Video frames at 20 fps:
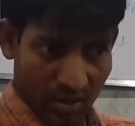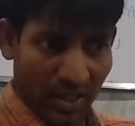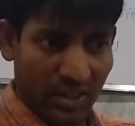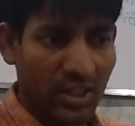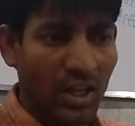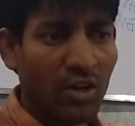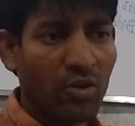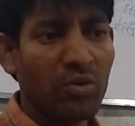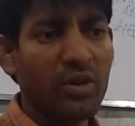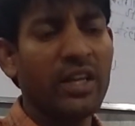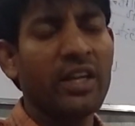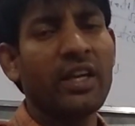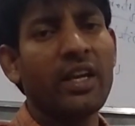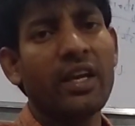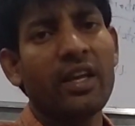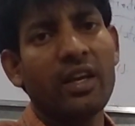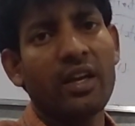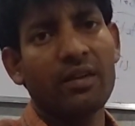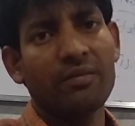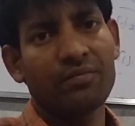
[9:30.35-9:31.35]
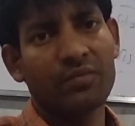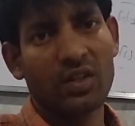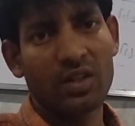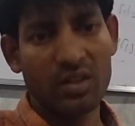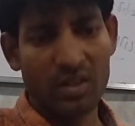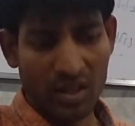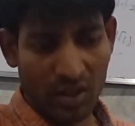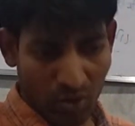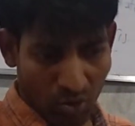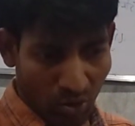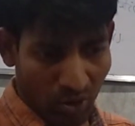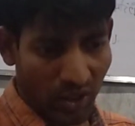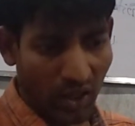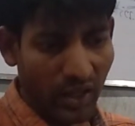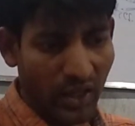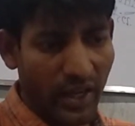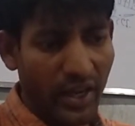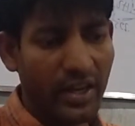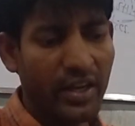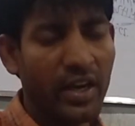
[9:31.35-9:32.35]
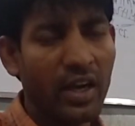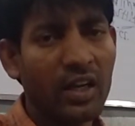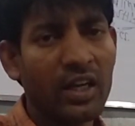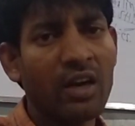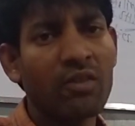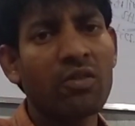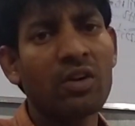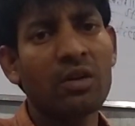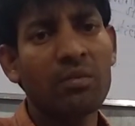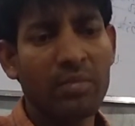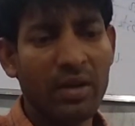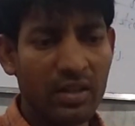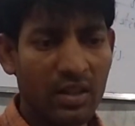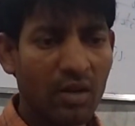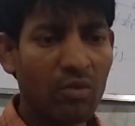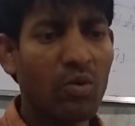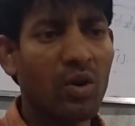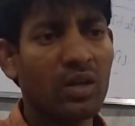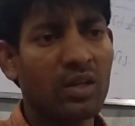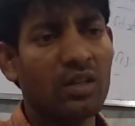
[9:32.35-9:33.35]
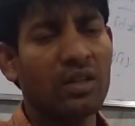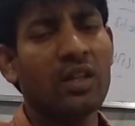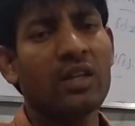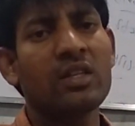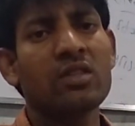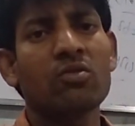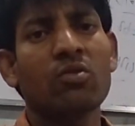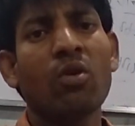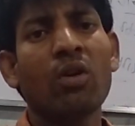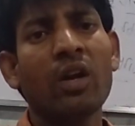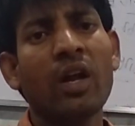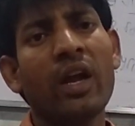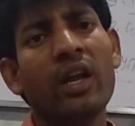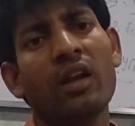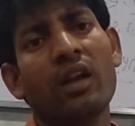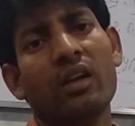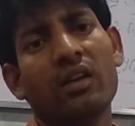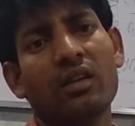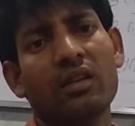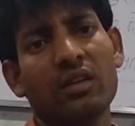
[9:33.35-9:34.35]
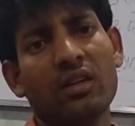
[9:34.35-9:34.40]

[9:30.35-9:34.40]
surrounding area, the total area covered by the water, that is called island.